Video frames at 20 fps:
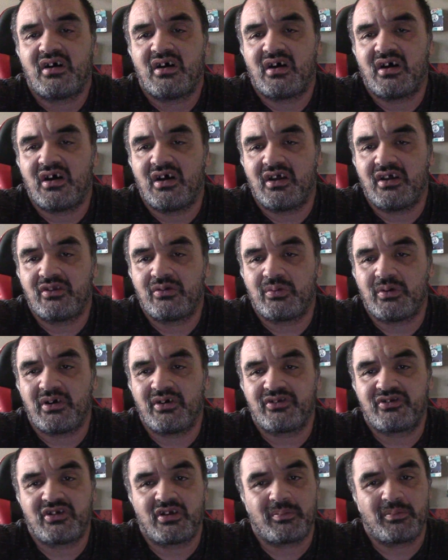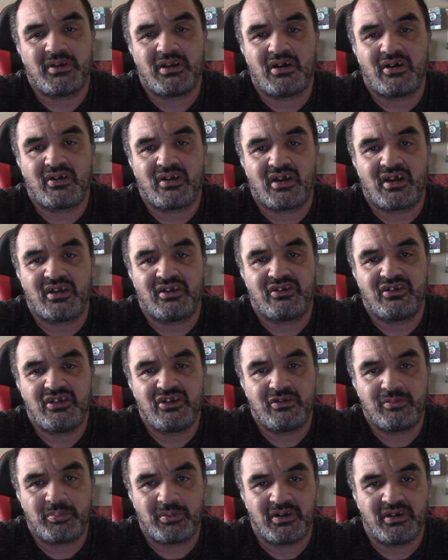Uh, as well as check me out at
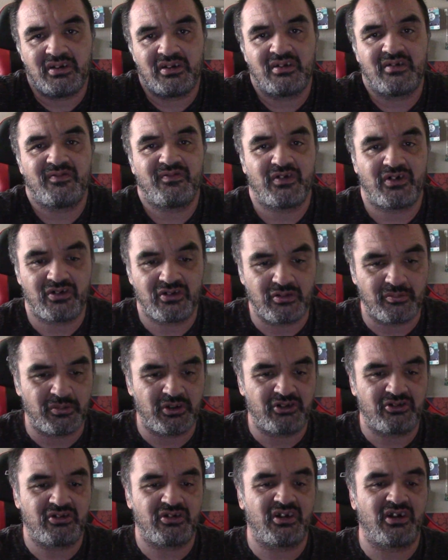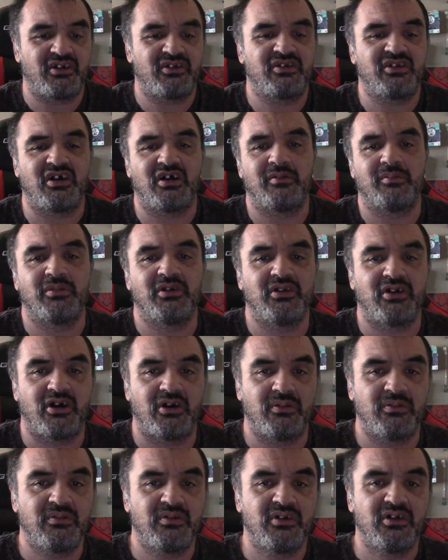Teespring for some merchandise down
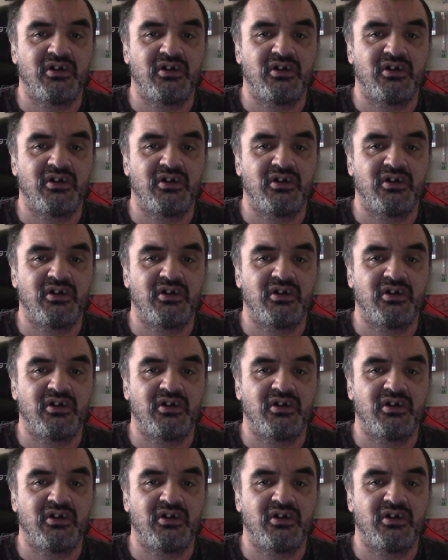below.